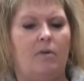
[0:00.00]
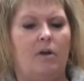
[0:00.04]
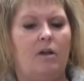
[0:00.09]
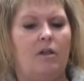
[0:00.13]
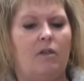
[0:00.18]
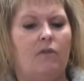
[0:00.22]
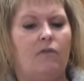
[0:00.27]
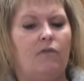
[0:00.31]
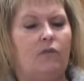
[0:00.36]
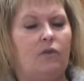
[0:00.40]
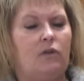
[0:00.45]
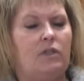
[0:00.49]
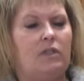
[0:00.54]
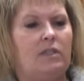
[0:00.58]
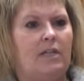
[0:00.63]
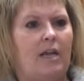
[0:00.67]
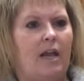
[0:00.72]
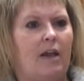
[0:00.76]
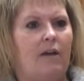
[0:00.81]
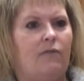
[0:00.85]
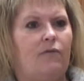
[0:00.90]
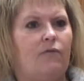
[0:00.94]
The first
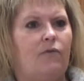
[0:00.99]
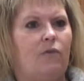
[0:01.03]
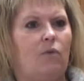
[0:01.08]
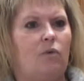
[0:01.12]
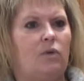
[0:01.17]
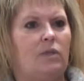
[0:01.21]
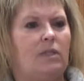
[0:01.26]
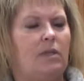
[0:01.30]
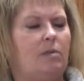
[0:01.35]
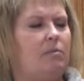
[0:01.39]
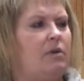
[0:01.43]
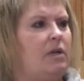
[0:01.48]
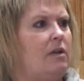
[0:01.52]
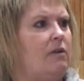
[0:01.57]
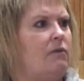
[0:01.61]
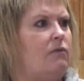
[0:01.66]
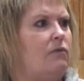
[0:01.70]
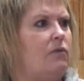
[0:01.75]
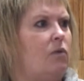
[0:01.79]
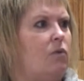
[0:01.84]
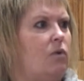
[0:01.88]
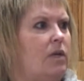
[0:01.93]
day for somebody to
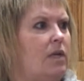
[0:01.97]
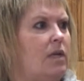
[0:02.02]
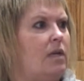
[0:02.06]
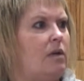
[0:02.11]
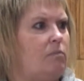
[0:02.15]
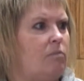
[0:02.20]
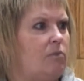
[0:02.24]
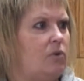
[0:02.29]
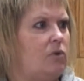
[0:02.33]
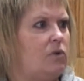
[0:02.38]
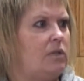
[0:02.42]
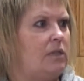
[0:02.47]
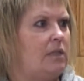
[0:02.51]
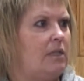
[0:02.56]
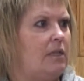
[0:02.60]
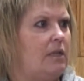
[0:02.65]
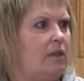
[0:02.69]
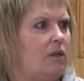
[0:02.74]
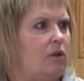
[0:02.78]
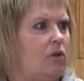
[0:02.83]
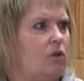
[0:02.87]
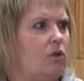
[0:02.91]
vote in person
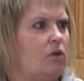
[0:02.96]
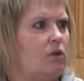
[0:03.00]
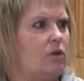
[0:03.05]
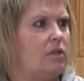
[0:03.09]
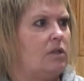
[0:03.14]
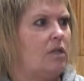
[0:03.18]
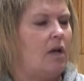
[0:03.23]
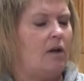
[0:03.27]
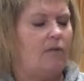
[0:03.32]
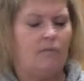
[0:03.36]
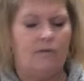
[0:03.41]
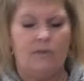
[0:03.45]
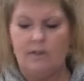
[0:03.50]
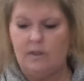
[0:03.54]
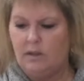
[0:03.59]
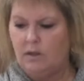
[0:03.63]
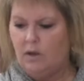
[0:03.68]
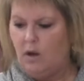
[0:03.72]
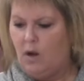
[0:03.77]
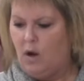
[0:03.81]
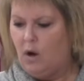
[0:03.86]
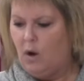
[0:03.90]
in the clerk's
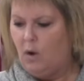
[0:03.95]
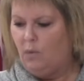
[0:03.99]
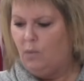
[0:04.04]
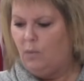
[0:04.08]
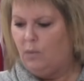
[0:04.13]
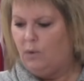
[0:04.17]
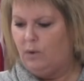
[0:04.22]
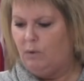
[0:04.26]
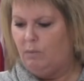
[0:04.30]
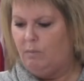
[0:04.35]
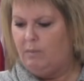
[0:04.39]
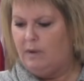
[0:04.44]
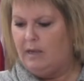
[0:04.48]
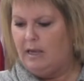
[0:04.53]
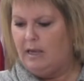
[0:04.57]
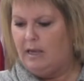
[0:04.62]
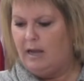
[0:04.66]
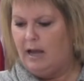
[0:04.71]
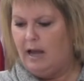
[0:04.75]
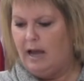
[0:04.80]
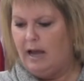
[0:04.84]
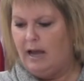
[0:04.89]
office will
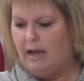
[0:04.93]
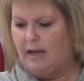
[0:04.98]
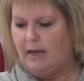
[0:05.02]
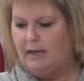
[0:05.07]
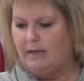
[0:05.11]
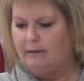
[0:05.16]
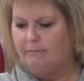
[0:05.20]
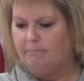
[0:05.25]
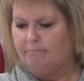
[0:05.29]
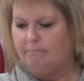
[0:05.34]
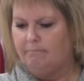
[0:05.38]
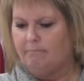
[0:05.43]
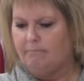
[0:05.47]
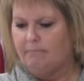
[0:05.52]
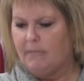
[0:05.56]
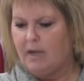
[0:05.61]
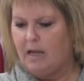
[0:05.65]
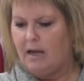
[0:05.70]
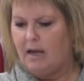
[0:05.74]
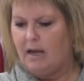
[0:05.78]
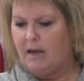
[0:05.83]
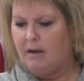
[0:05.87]
be on,
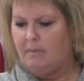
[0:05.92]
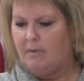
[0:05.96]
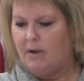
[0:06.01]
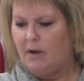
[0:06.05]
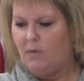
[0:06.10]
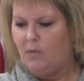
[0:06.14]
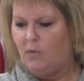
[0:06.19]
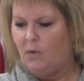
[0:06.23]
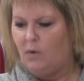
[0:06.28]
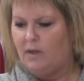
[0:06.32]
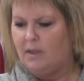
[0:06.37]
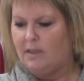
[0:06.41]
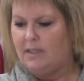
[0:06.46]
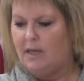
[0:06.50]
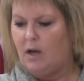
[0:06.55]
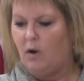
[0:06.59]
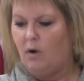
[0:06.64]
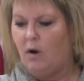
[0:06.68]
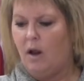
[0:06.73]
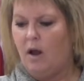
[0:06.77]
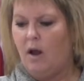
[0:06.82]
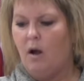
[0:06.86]
I wrote it
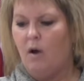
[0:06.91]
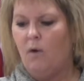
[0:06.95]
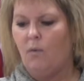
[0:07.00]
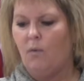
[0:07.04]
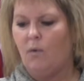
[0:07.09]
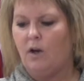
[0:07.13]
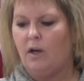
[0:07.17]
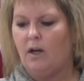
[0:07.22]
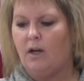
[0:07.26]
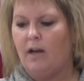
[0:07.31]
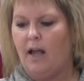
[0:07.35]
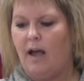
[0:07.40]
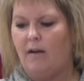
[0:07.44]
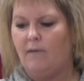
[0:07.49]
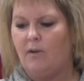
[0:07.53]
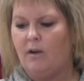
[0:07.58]
down, we're going to have